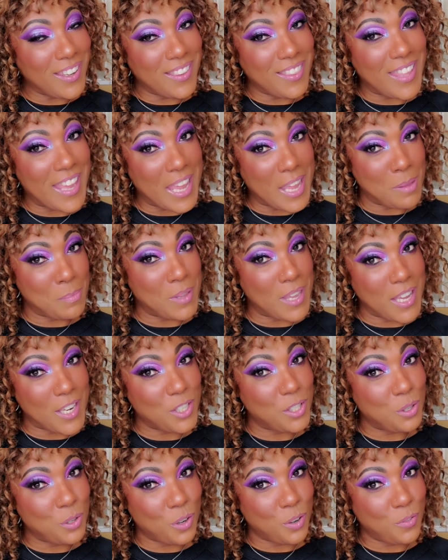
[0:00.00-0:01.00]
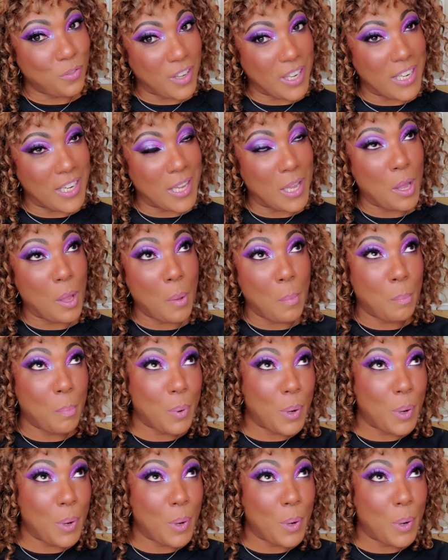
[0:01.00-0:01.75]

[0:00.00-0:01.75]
in the ABH Norvina